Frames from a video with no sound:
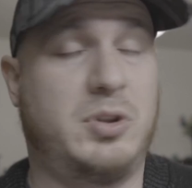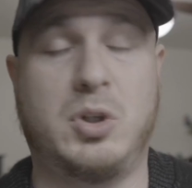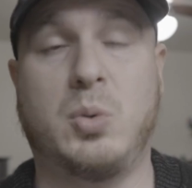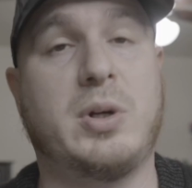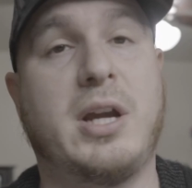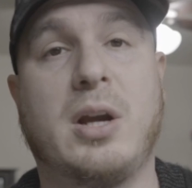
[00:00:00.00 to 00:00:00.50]

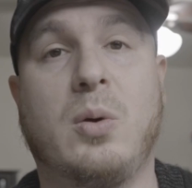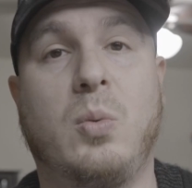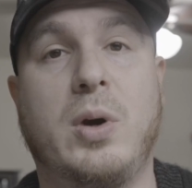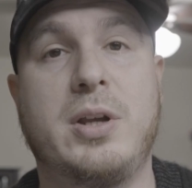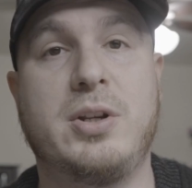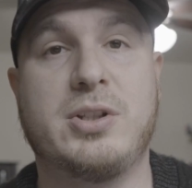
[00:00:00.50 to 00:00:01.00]
Don't care
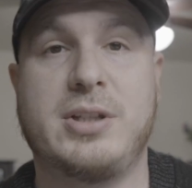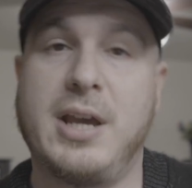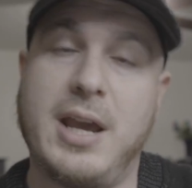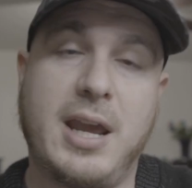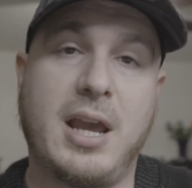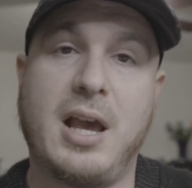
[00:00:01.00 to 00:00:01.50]
what you
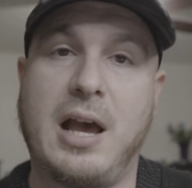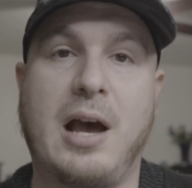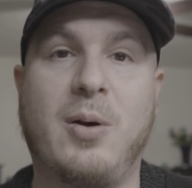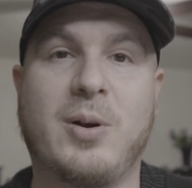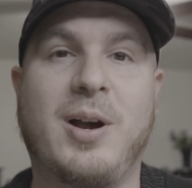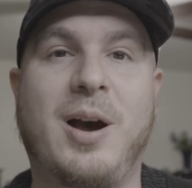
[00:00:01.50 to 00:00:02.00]
say,
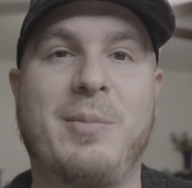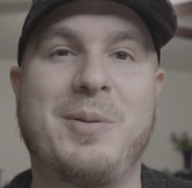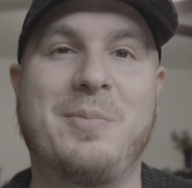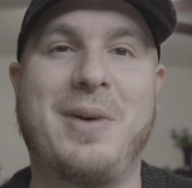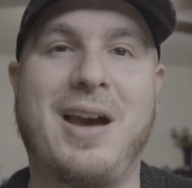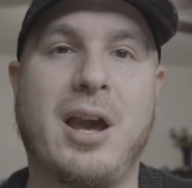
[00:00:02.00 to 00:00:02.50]
I'll
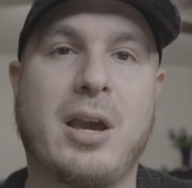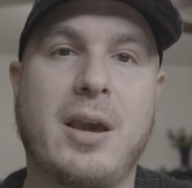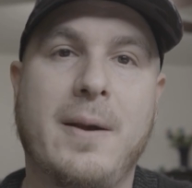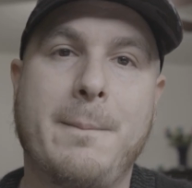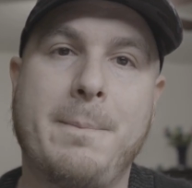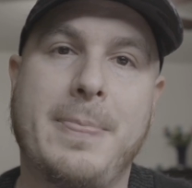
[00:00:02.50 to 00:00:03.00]
comment back,
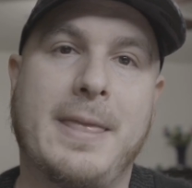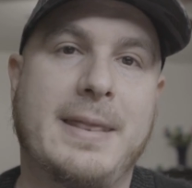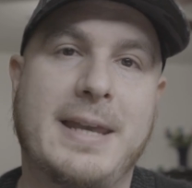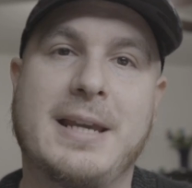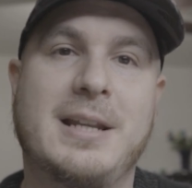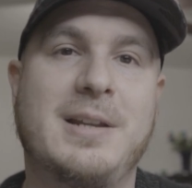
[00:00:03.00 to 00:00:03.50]

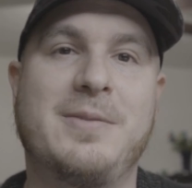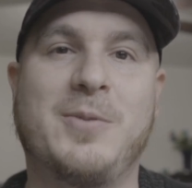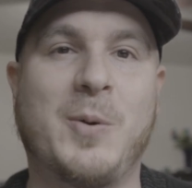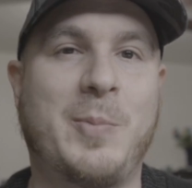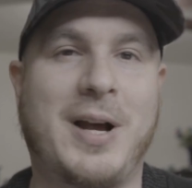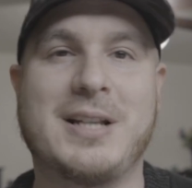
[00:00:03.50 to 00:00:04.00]
negative
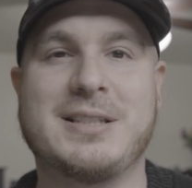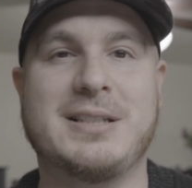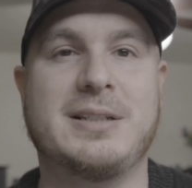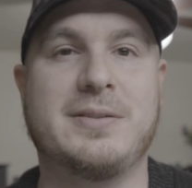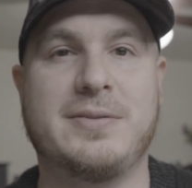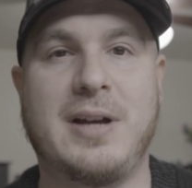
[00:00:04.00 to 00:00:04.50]
or
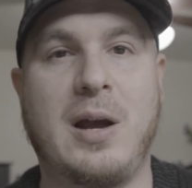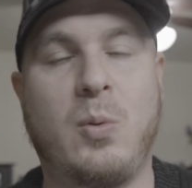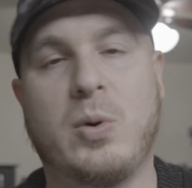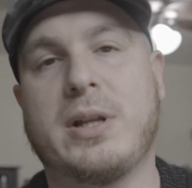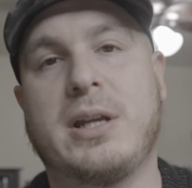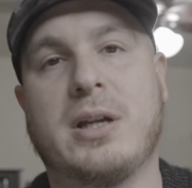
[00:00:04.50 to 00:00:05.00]
positive. I
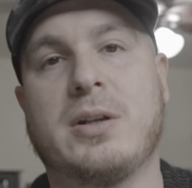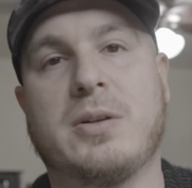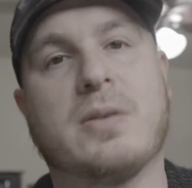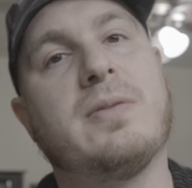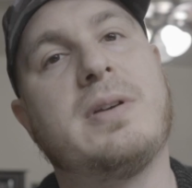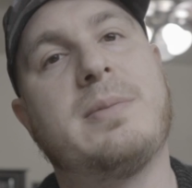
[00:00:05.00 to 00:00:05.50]
want to hear
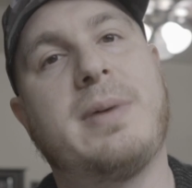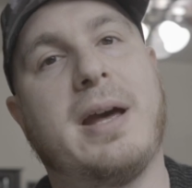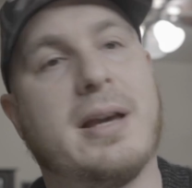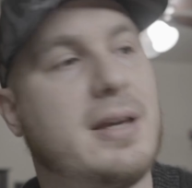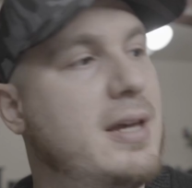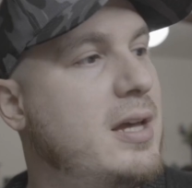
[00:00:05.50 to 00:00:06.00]
your
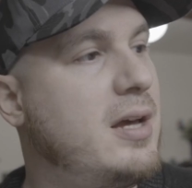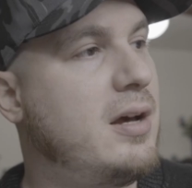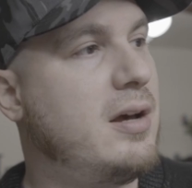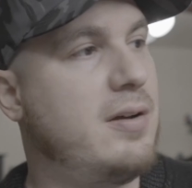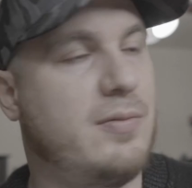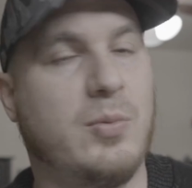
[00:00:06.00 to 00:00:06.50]
feedback
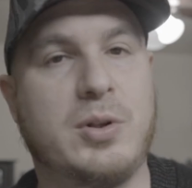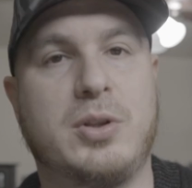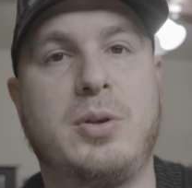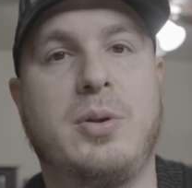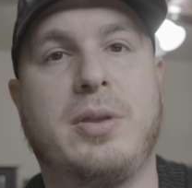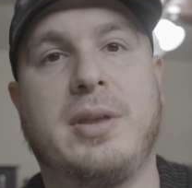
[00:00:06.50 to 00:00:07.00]
of what
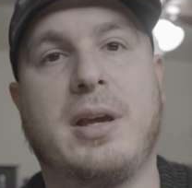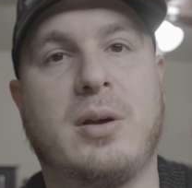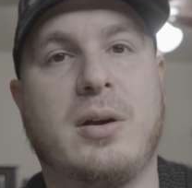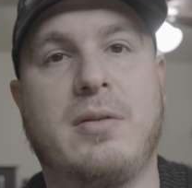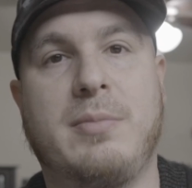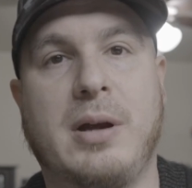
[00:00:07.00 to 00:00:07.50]
do you think
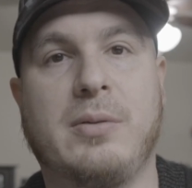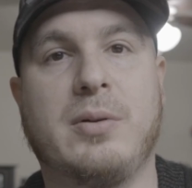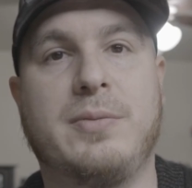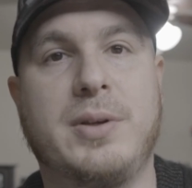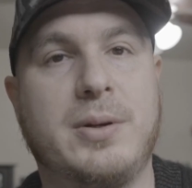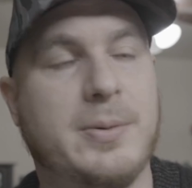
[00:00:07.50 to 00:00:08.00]
of my
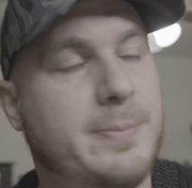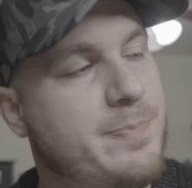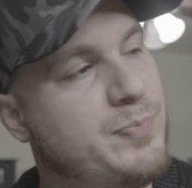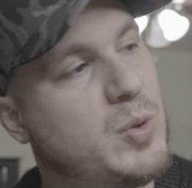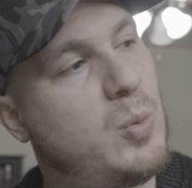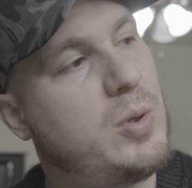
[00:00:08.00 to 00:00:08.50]
review?
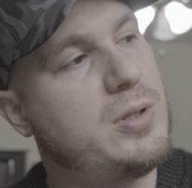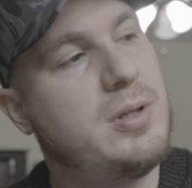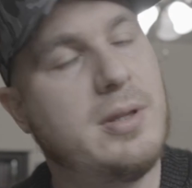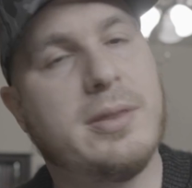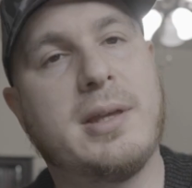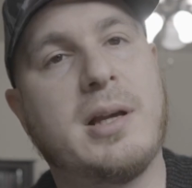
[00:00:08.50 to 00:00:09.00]
What do
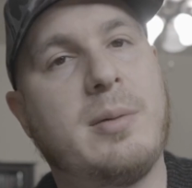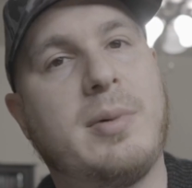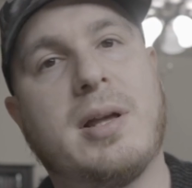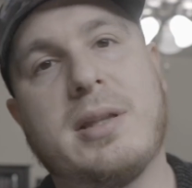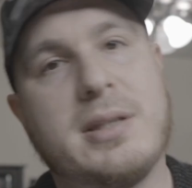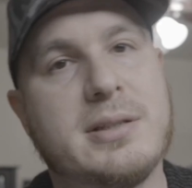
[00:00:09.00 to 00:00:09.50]
you think
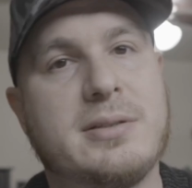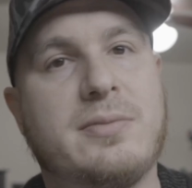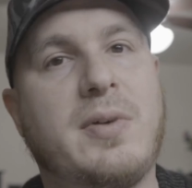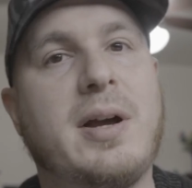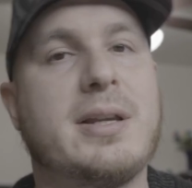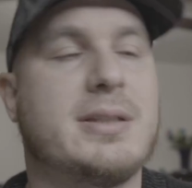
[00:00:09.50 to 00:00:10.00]
about this
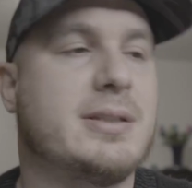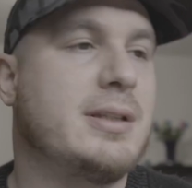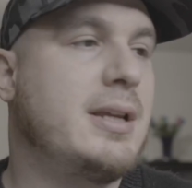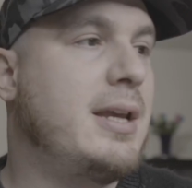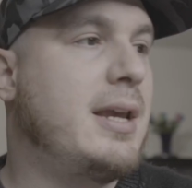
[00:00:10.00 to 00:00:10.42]
device?